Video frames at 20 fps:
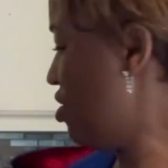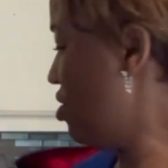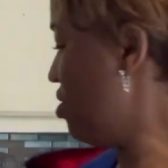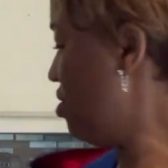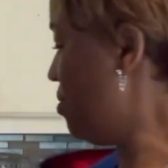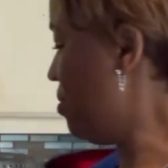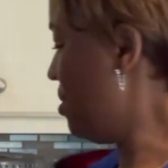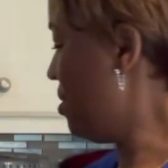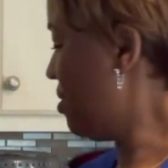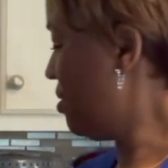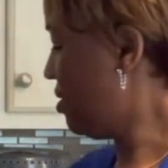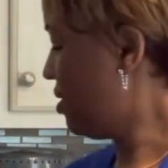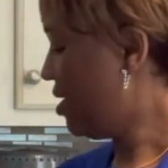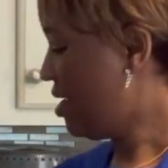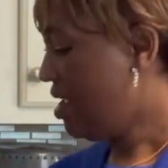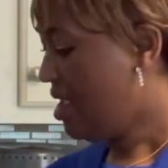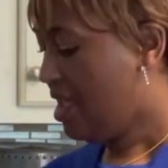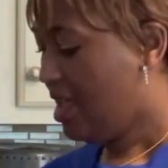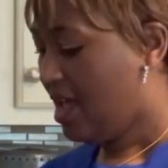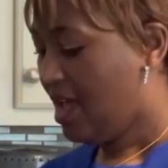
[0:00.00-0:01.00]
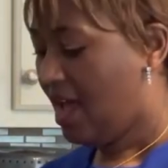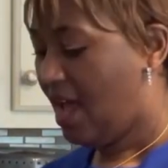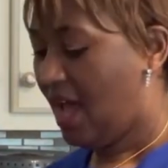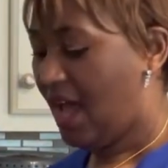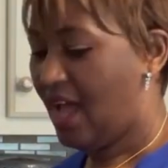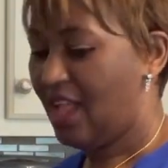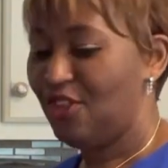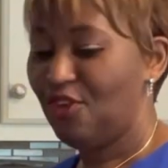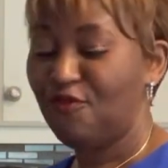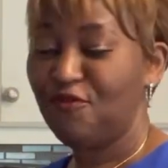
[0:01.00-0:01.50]
cube,
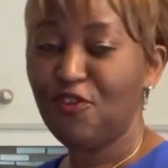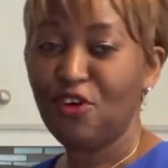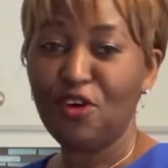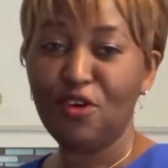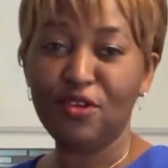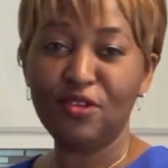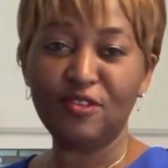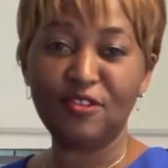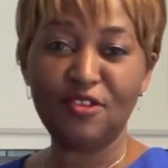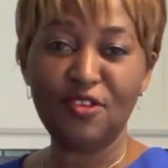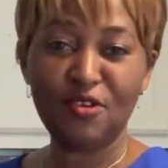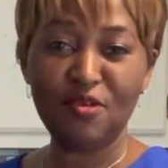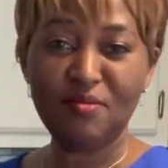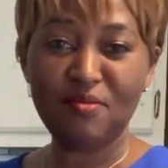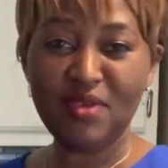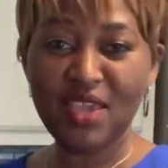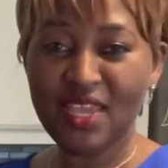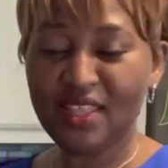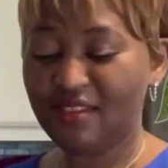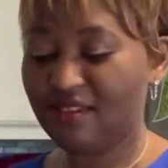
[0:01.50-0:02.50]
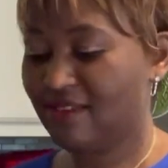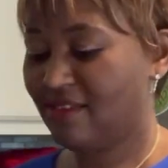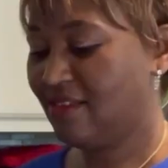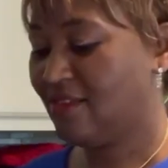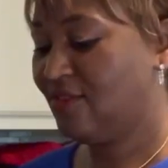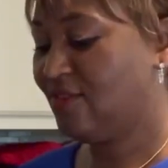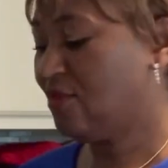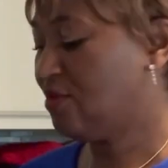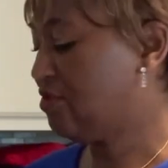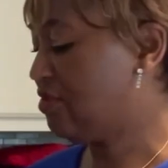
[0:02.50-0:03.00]
and of course your meat.
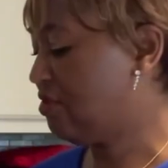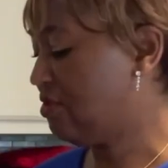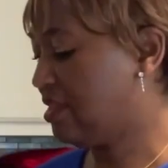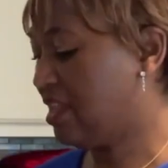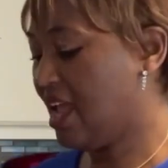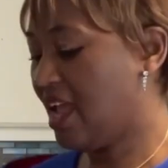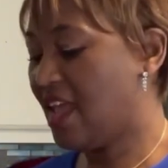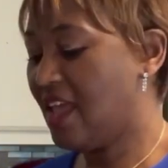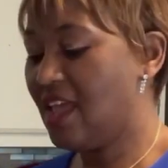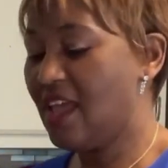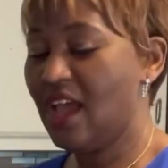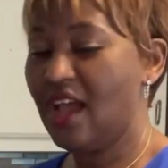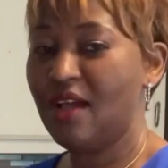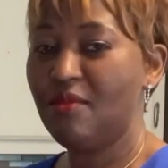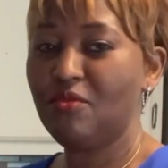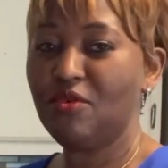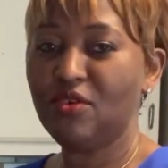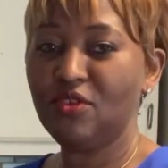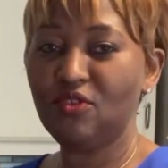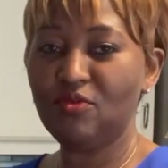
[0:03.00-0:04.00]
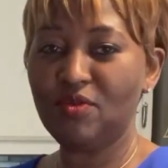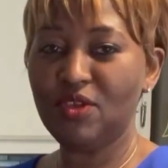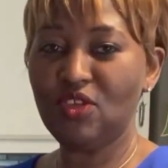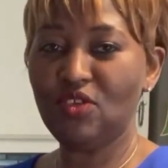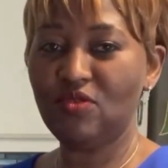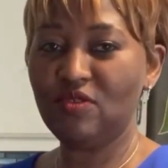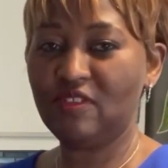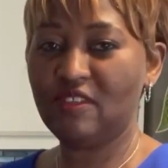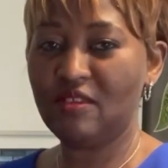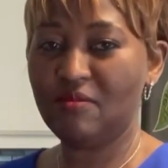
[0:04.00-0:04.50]
So today I'm going to be
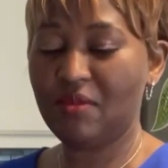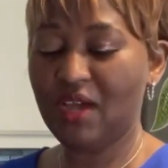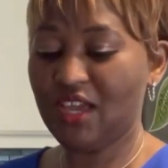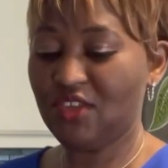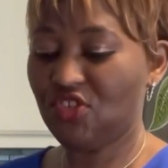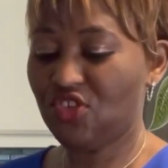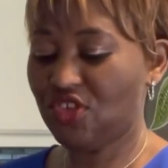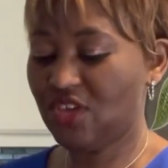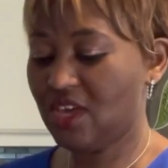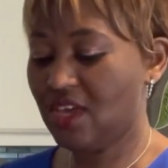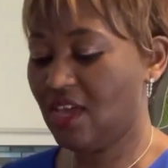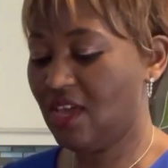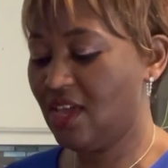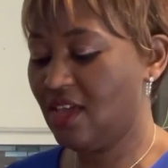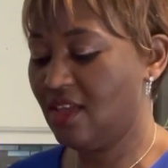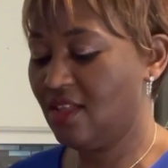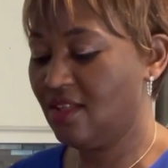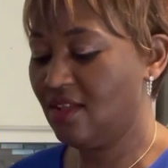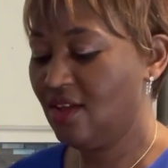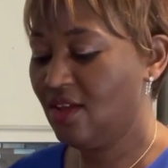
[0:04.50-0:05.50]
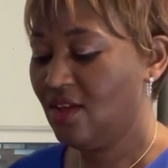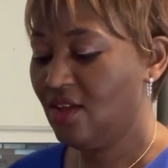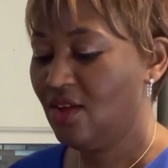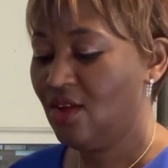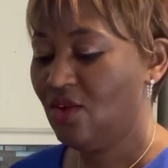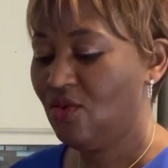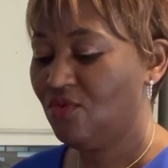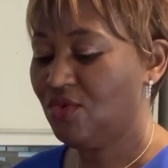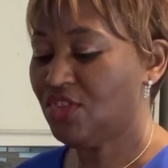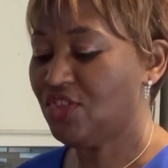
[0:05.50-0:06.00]
using my chicken,
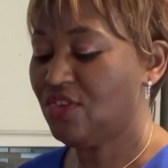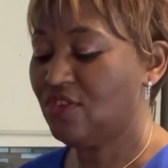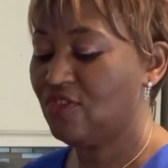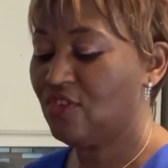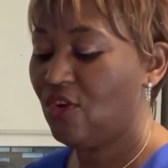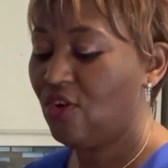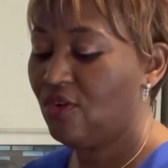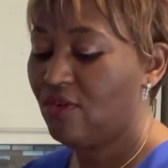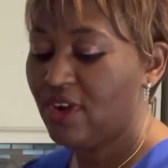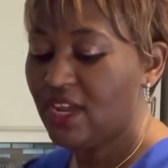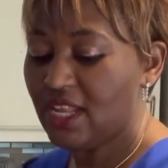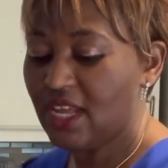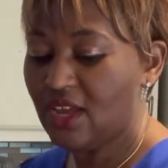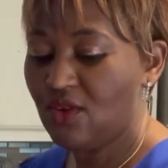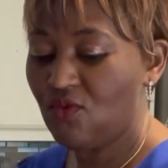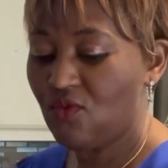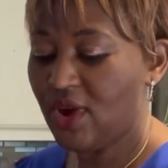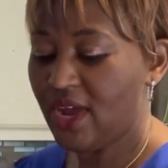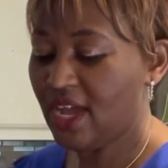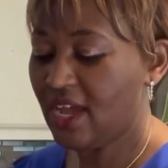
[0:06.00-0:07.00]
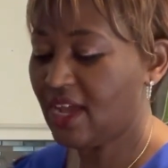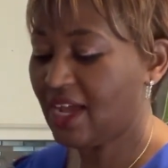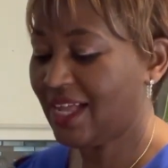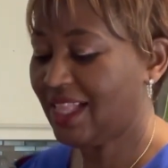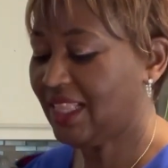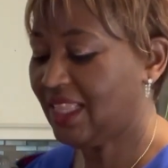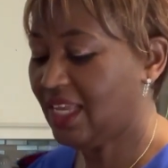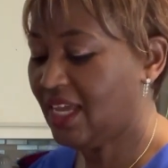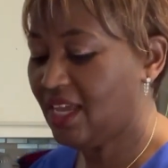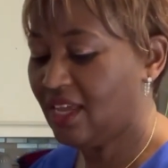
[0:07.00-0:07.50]
which is already well
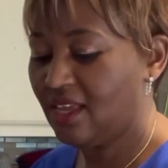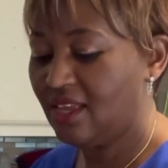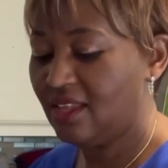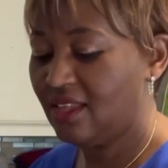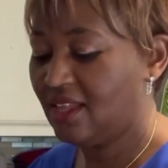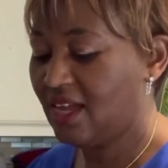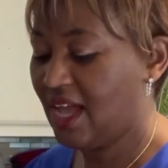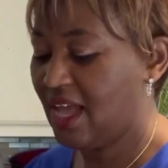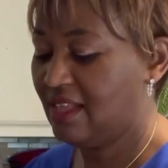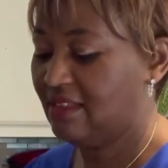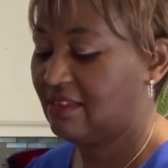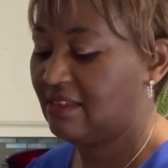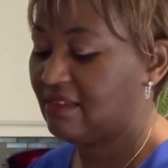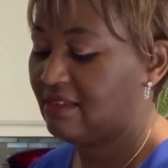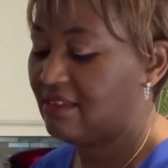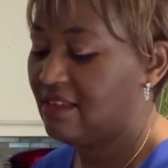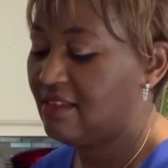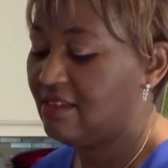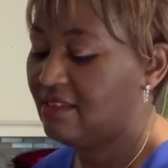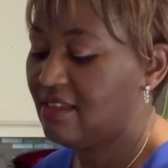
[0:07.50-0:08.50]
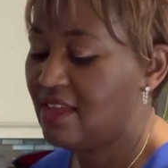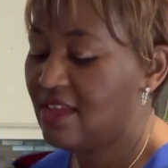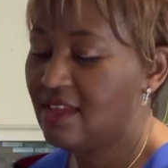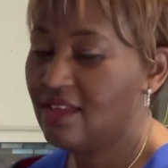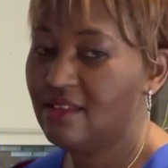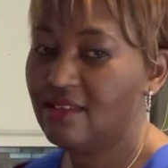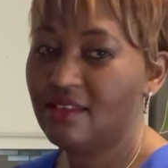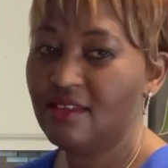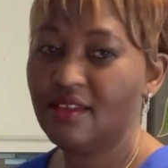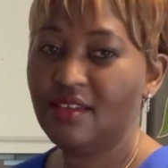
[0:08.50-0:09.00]
cleaned and
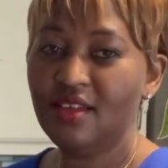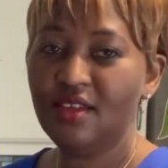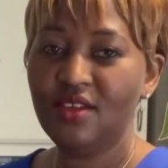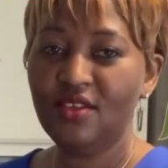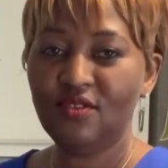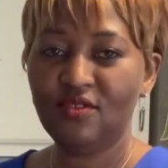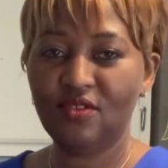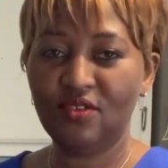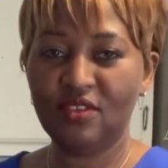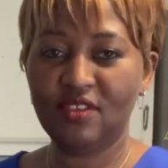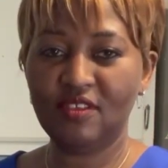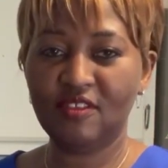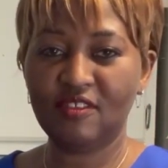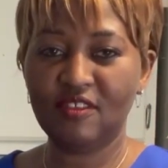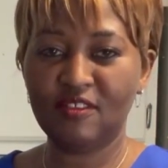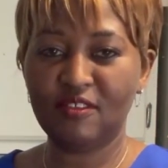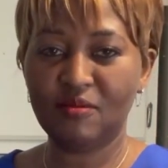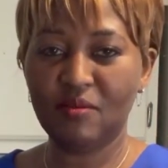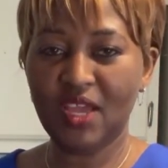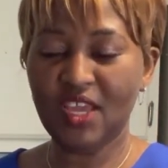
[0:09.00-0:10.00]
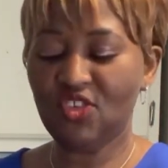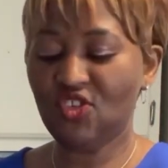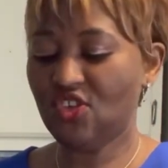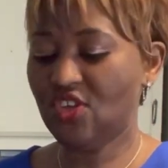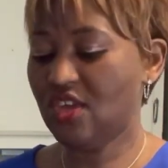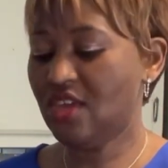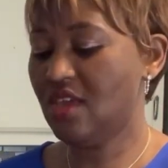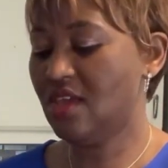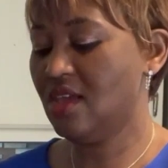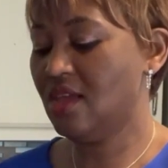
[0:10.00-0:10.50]
seasoned. So this is my
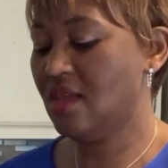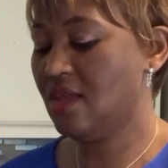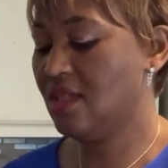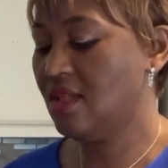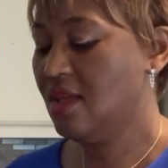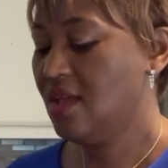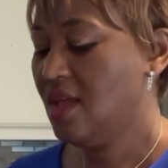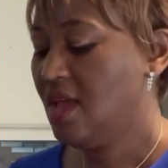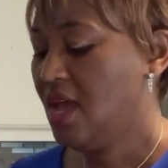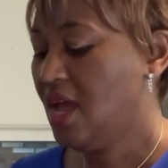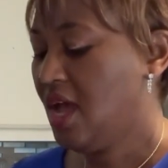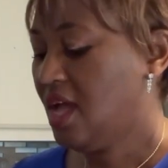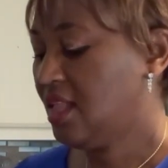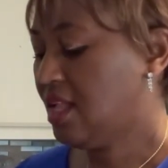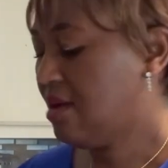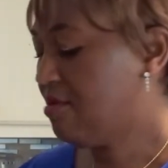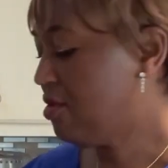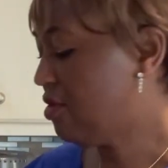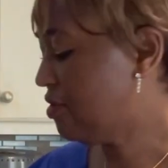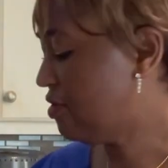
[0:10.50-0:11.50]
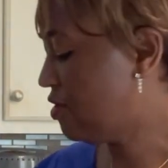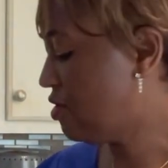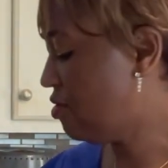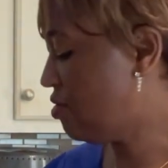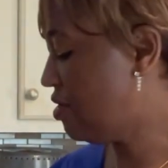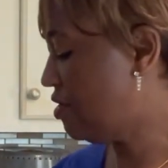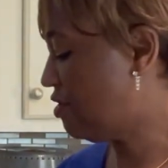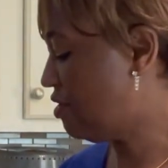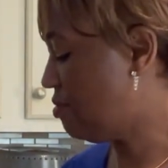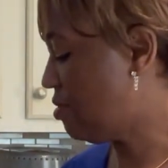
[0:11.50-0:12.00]
chicken, and I'm also
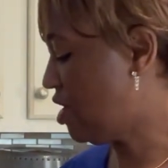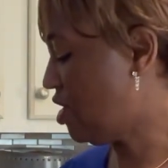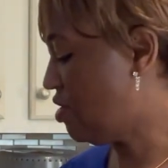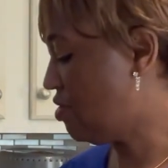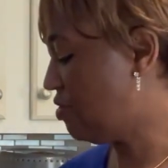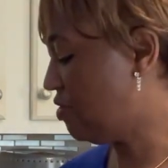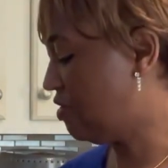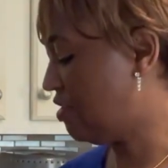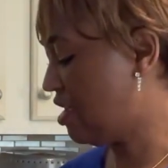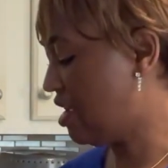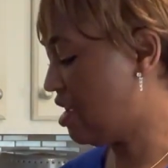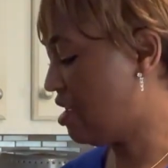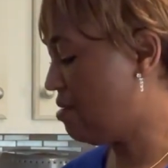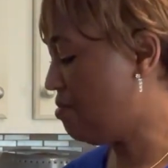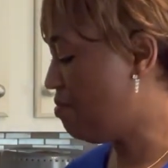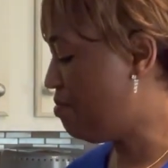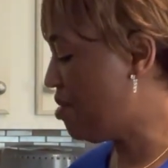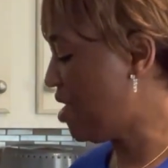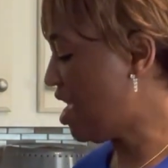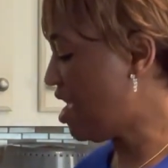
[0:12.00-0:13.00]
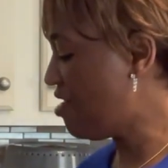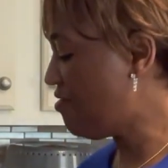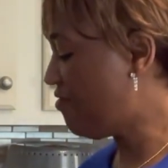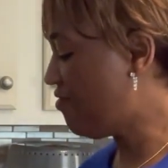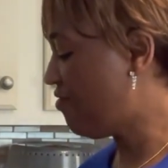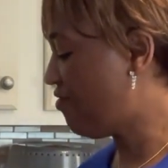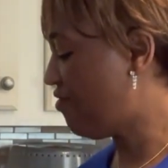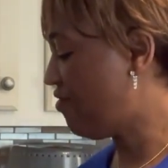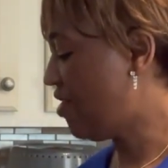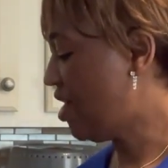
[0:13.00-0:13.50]
going to be using beef
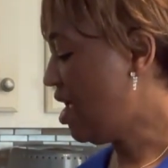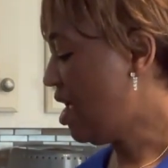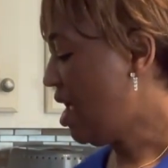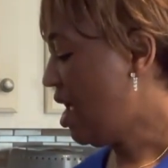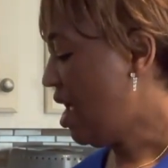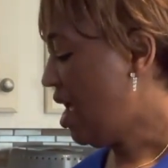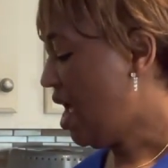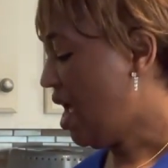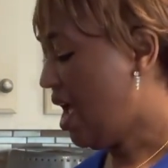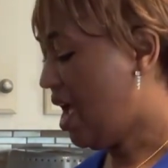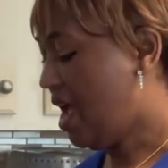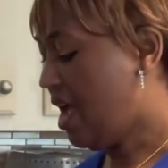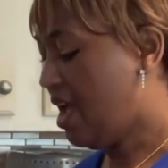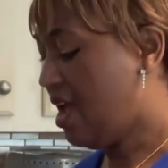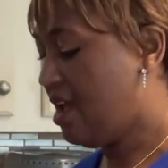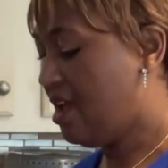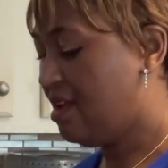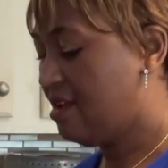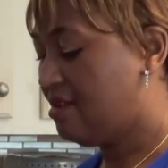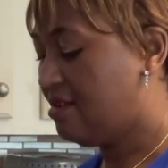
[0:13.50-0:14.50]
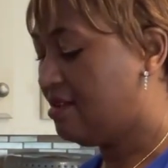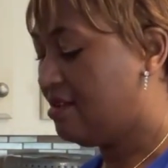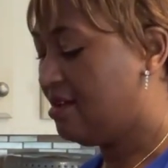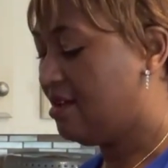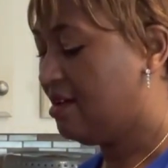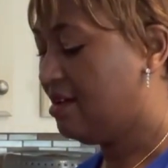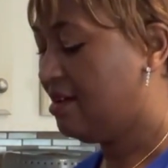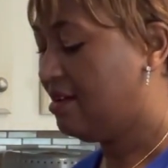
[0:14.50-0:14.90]
and